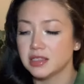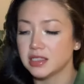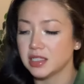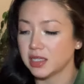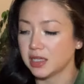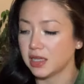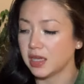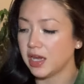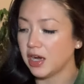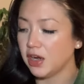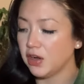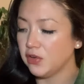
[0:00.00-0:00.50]
to
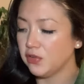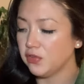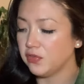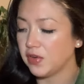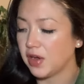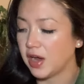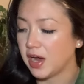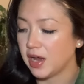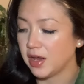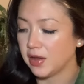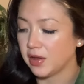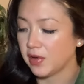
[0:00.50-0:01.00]

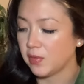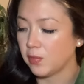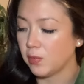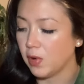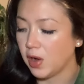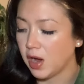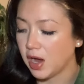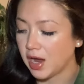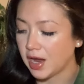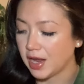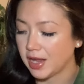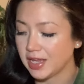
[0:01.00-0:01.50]
clarify,
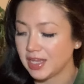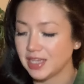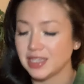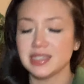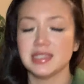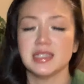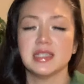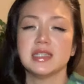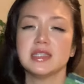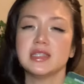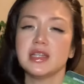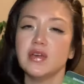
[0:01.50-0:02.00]
why is
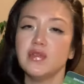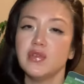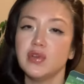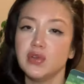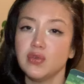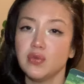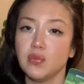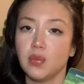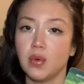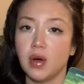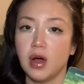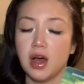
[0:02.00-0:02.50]
the Seven
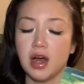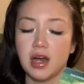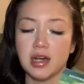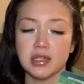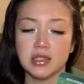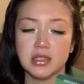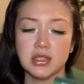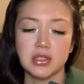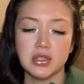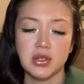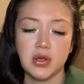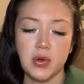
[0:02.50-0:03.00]
of
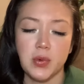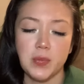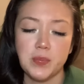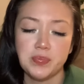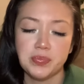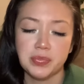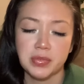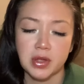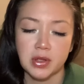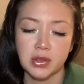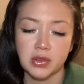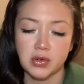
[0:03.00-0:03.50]
Wands. So
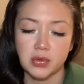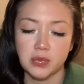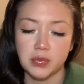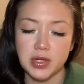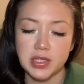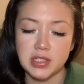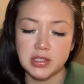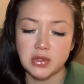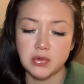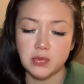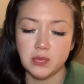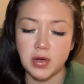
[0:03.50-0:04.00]
the
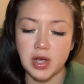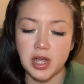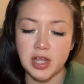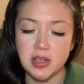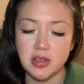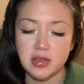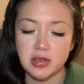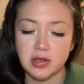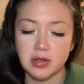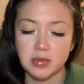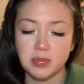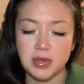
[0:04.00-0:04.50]
reason why
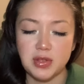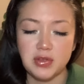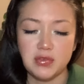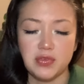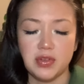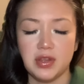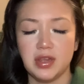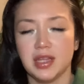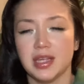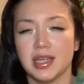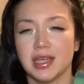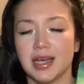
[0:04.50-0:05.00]
you could be
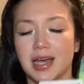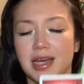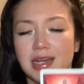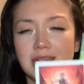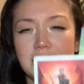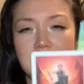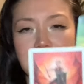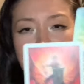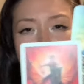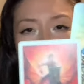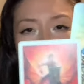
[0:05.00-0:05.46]
feeling kind of like